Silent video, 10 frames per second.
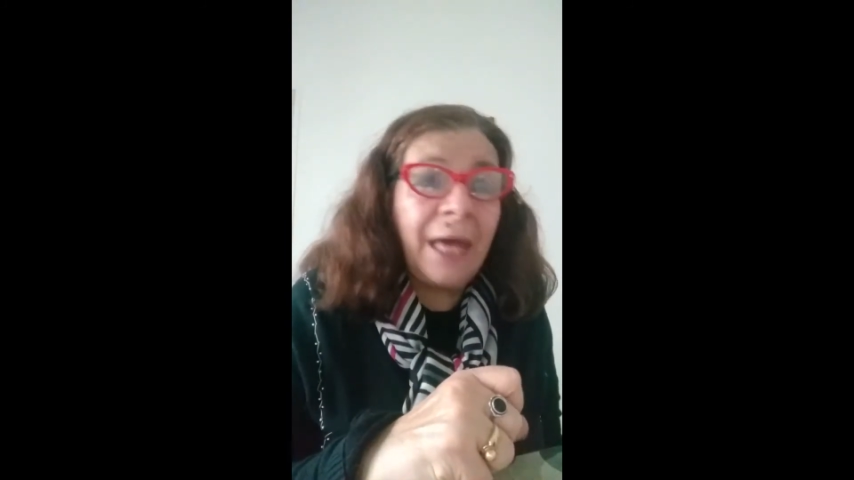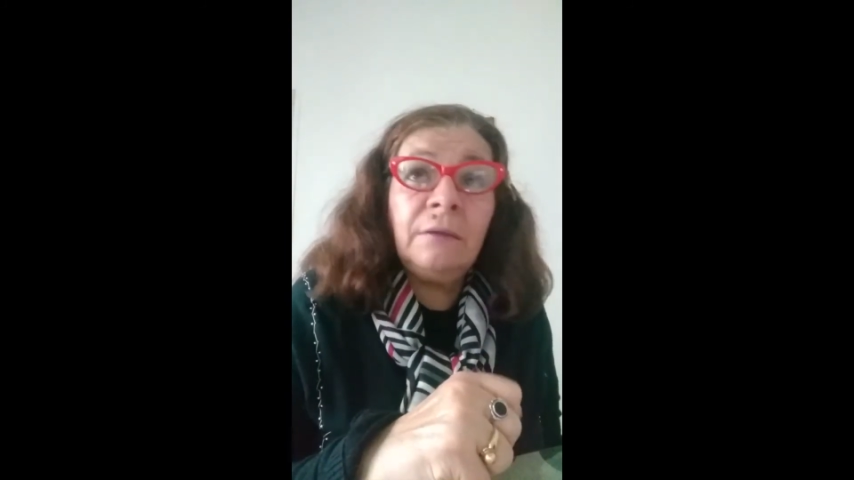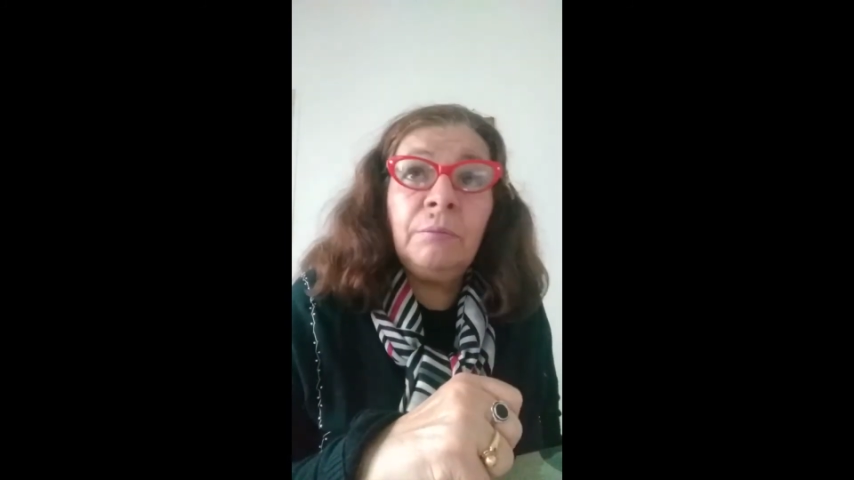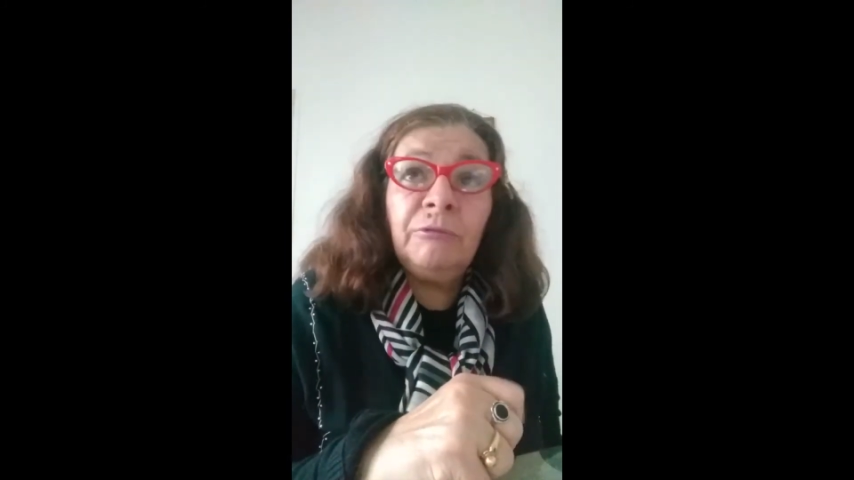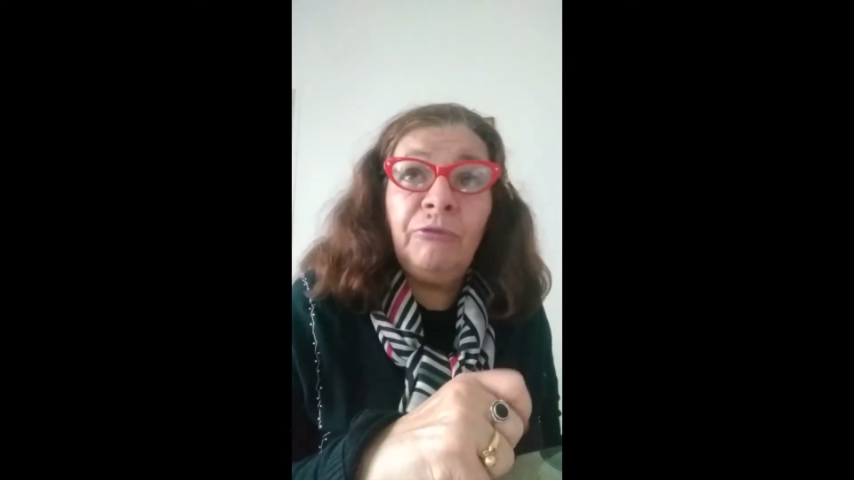
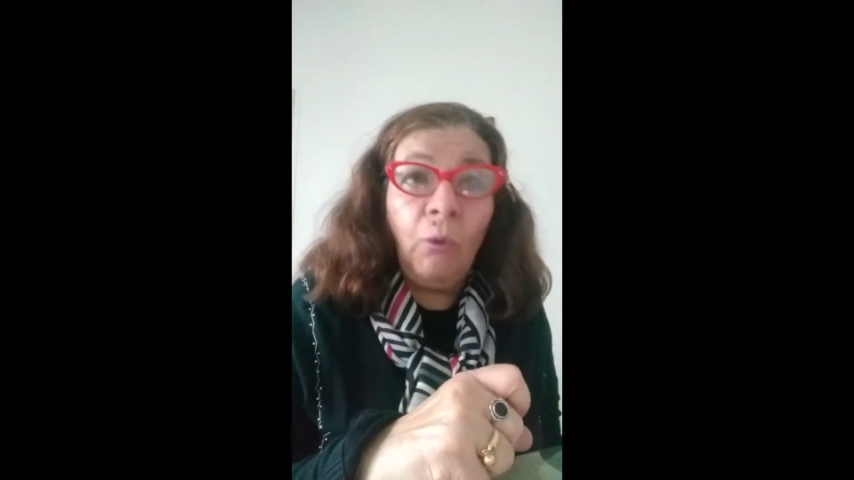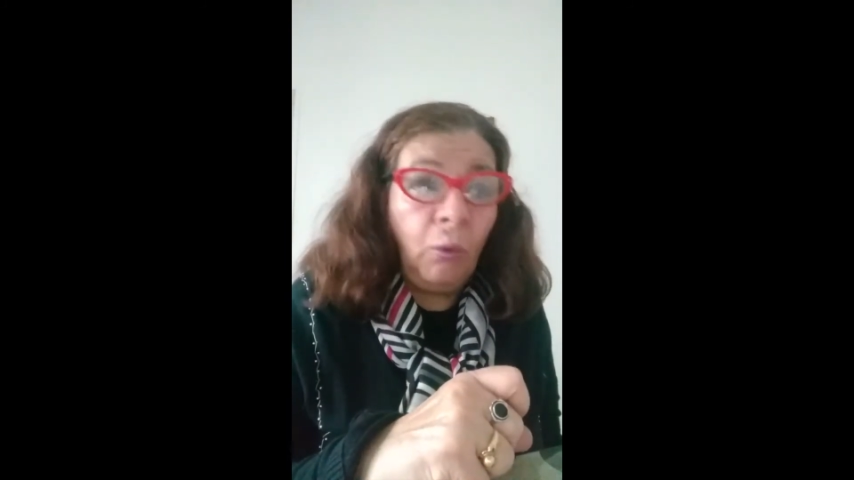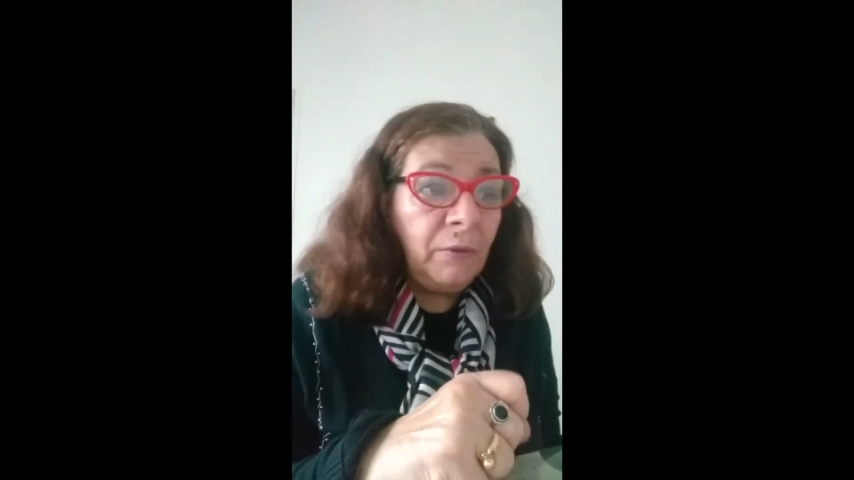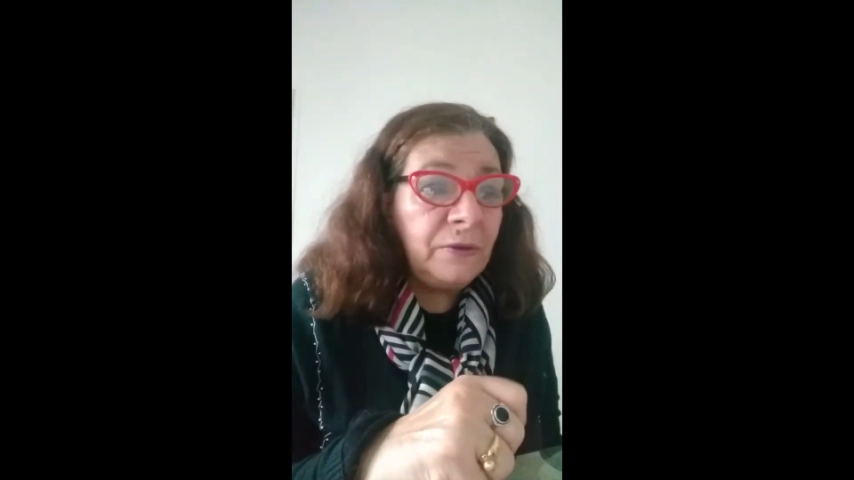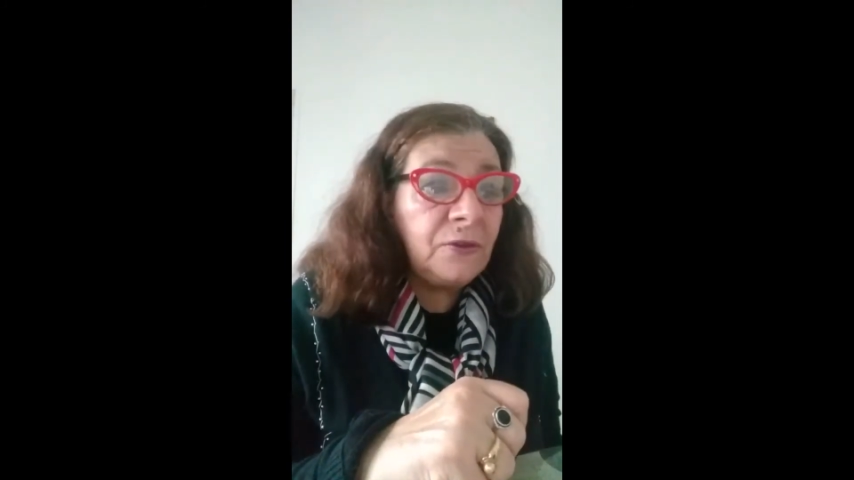and
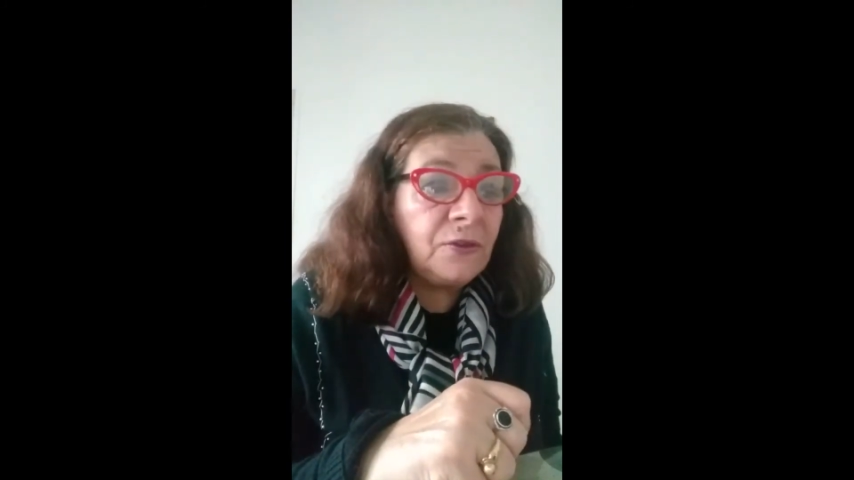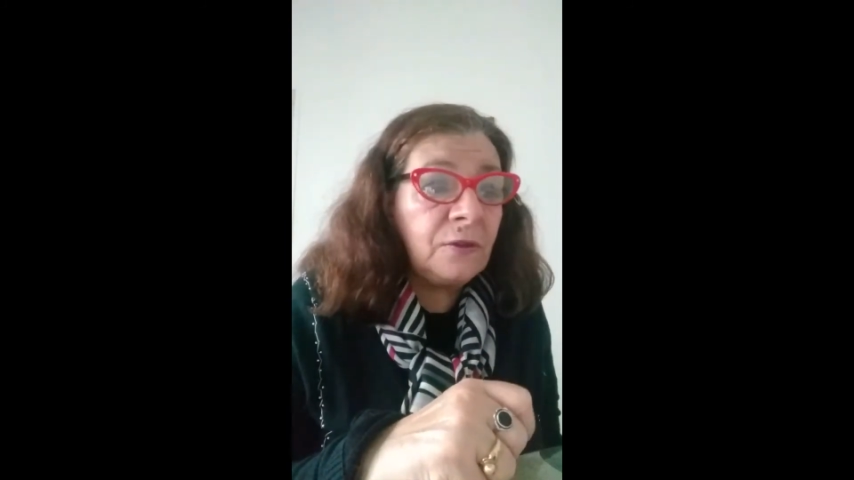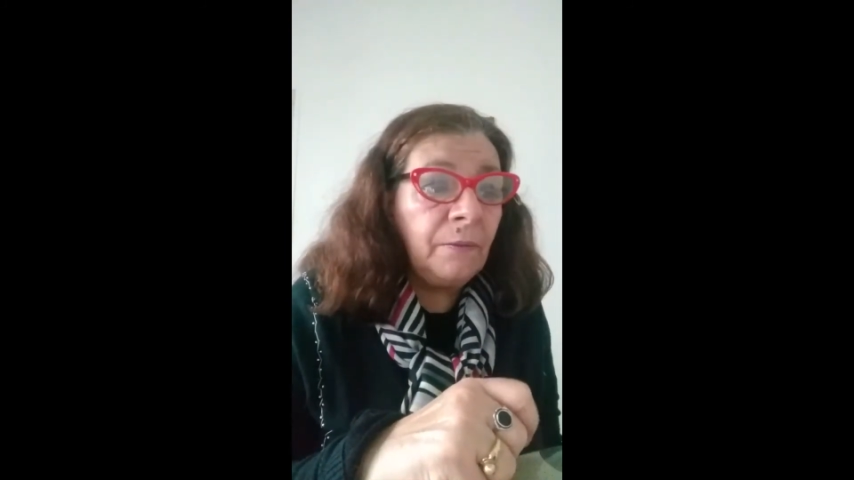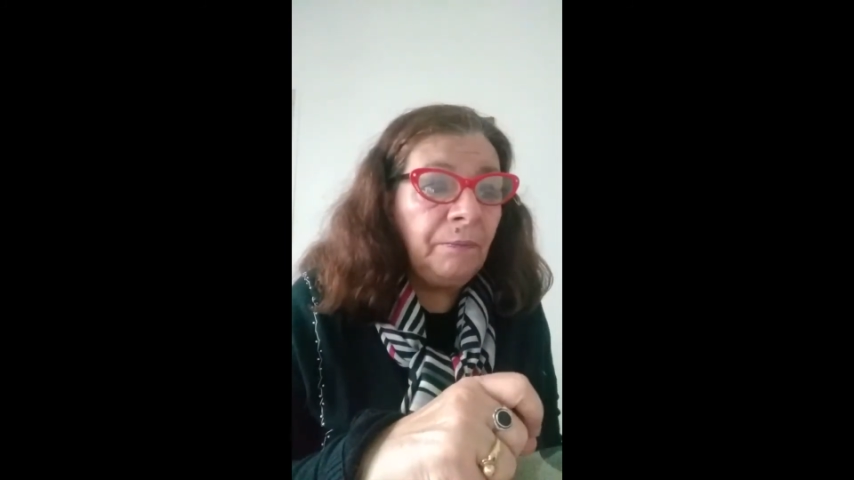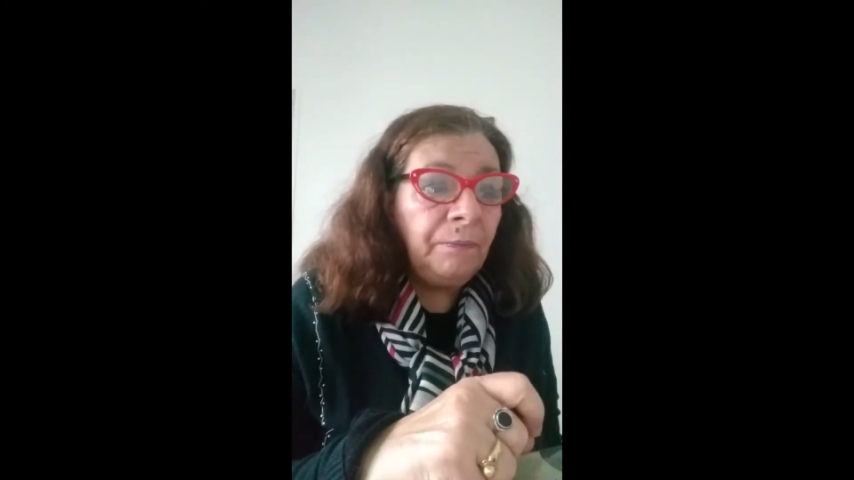performance.